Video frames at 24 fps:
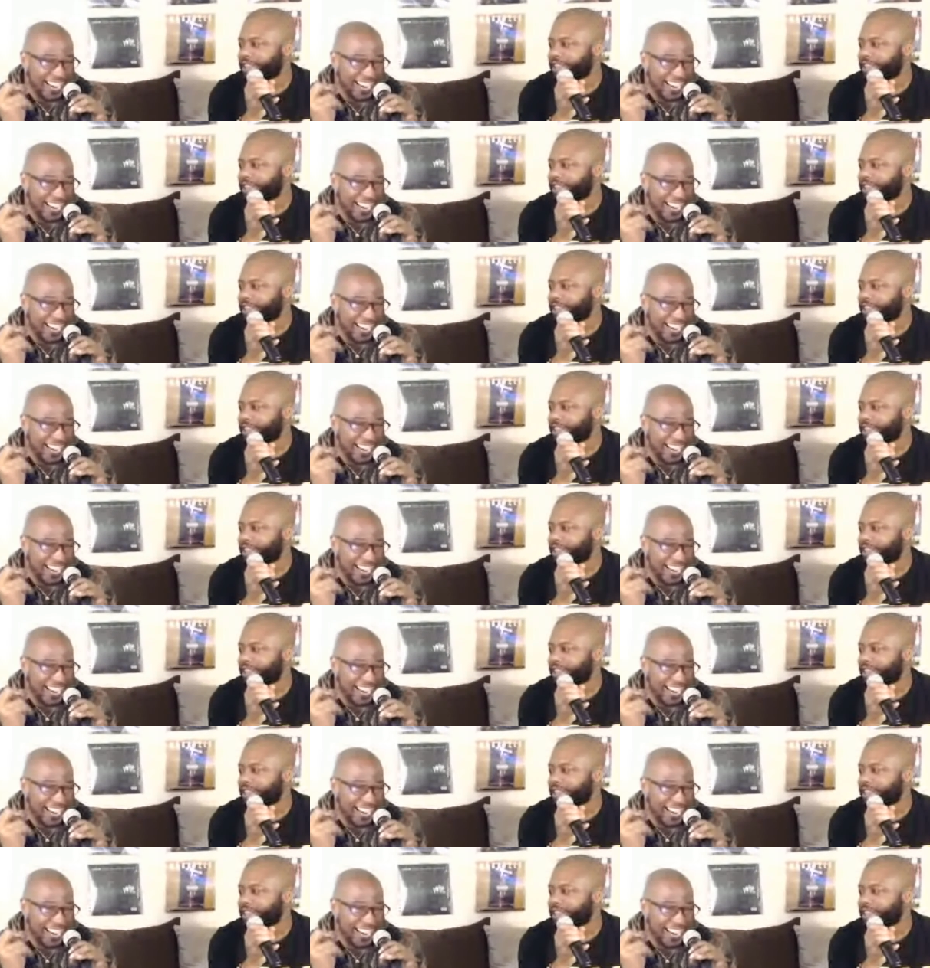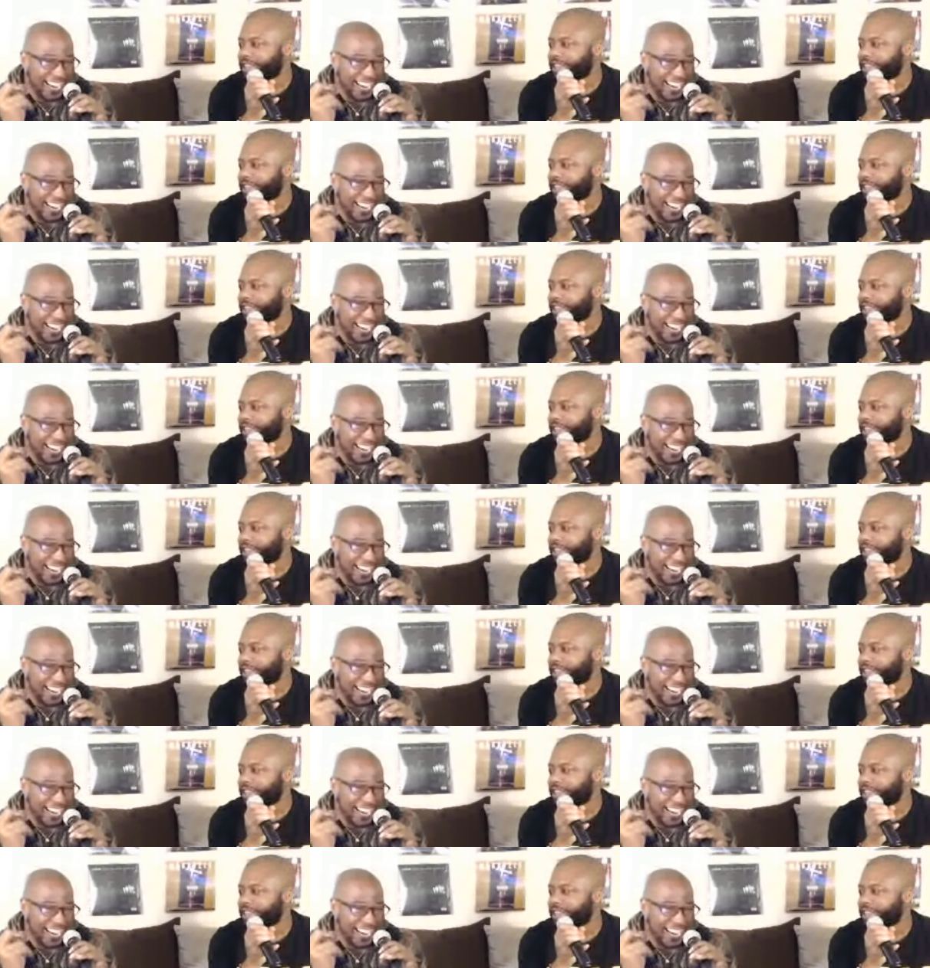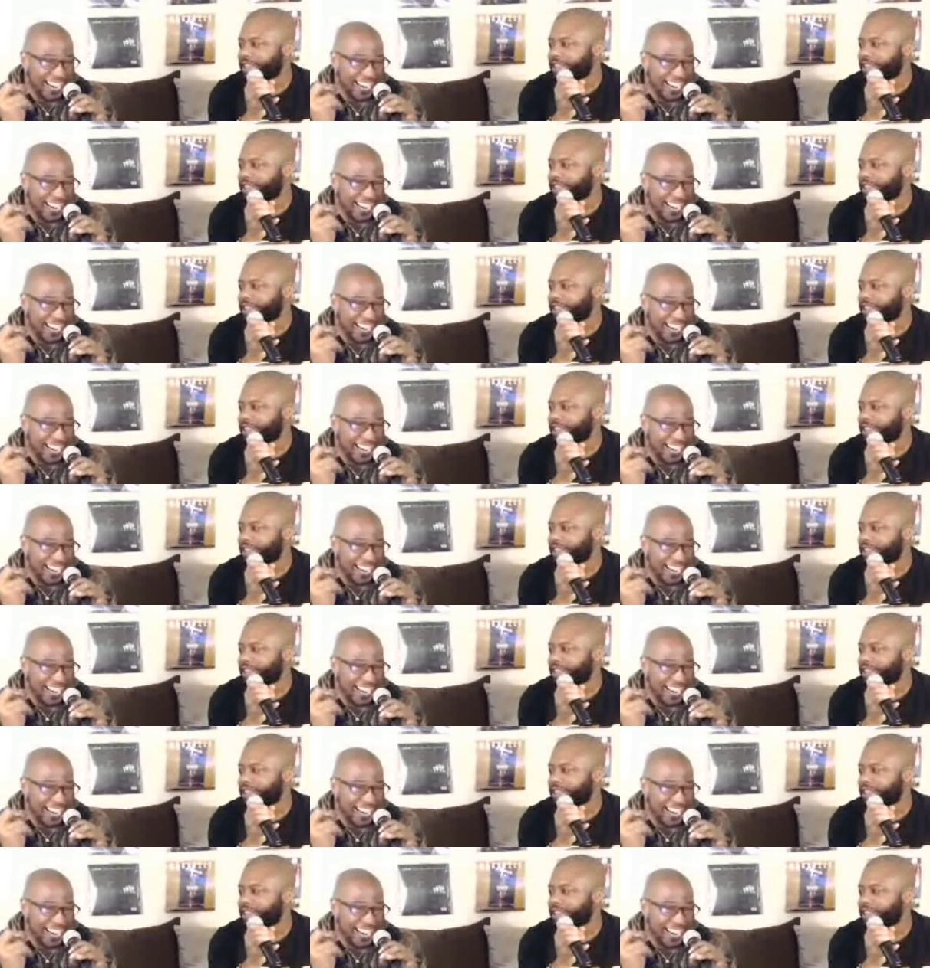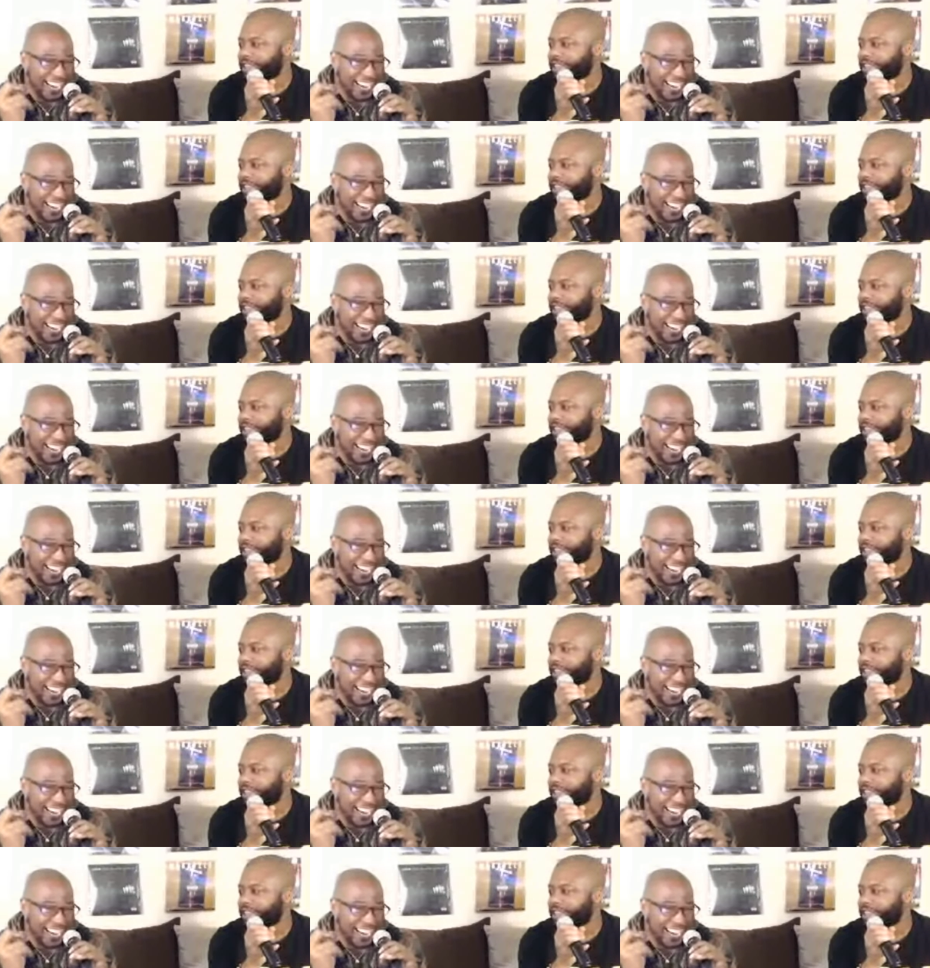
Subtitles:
Nobody speaks.